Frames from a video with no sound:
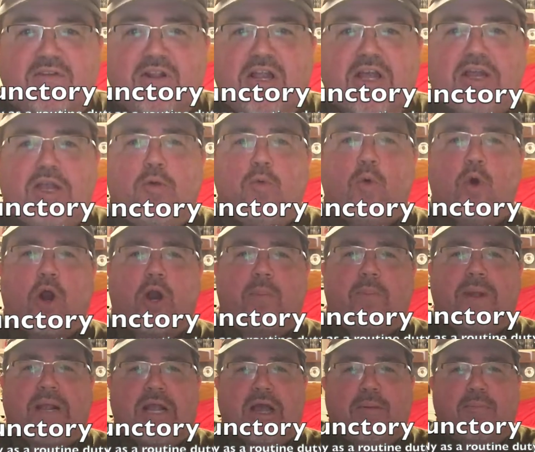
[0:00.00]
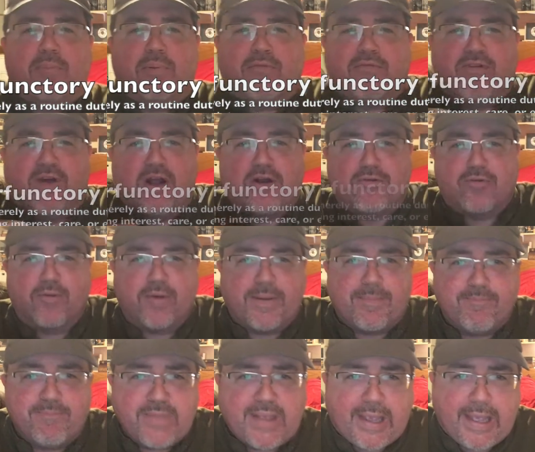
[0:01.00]
let your work become perfunctory.
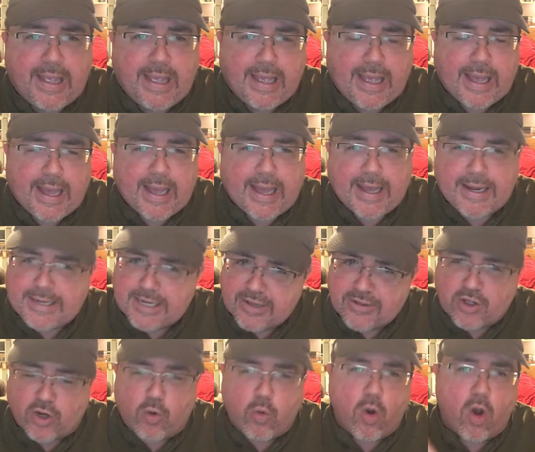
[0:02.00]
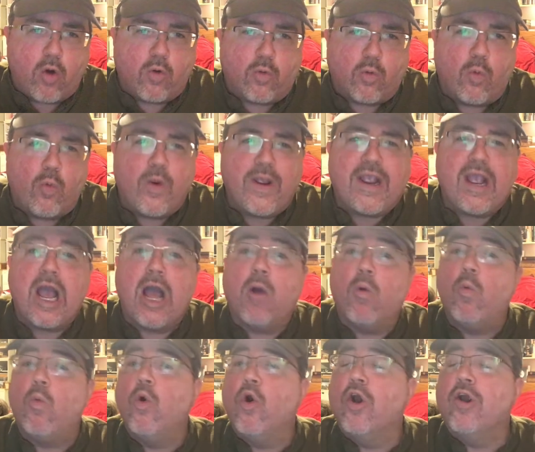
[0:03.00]
Another quote, we are
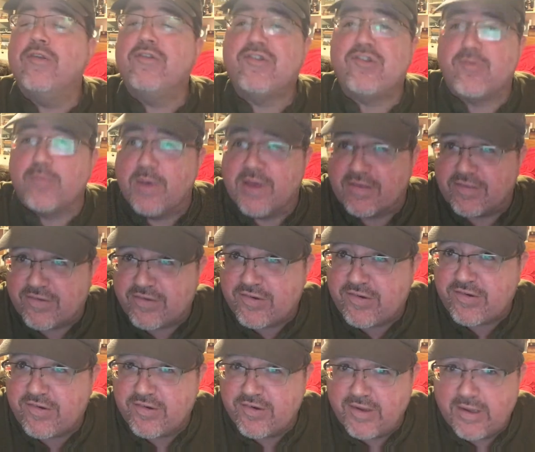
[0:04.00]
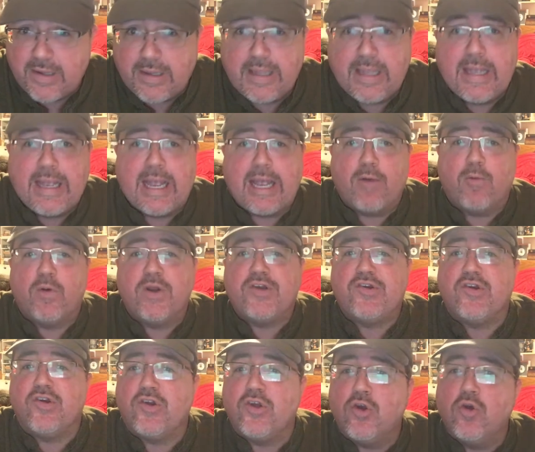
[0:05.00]
wordsmiths, and we
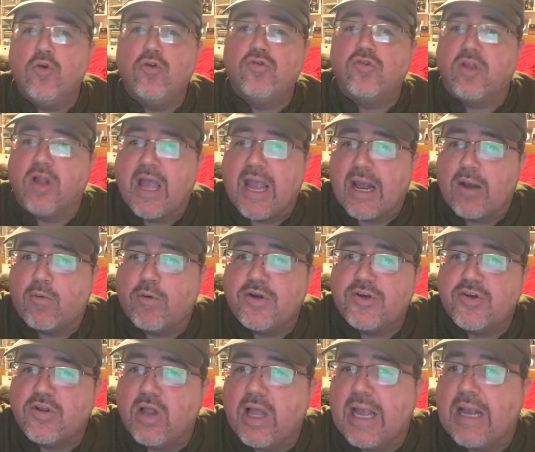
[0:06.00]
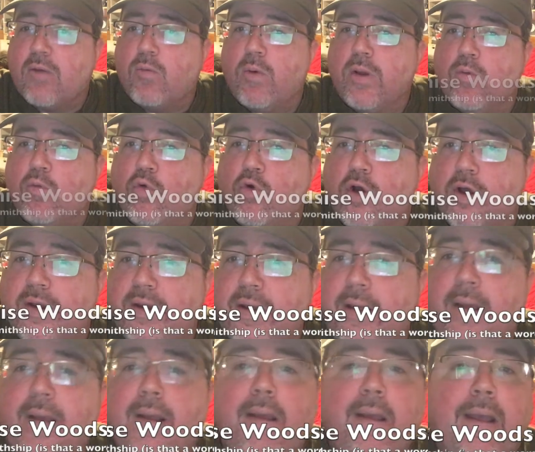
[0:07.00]
should use language like we would
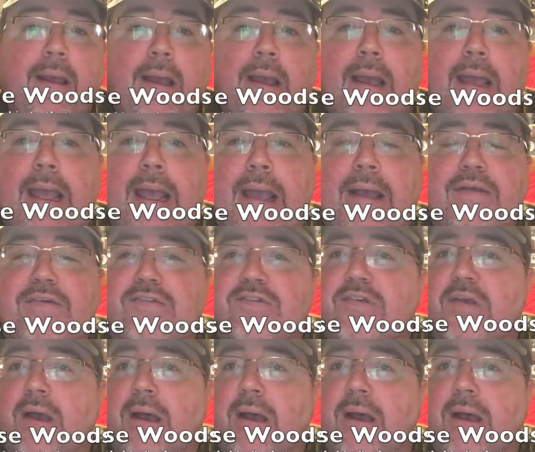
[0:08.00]
as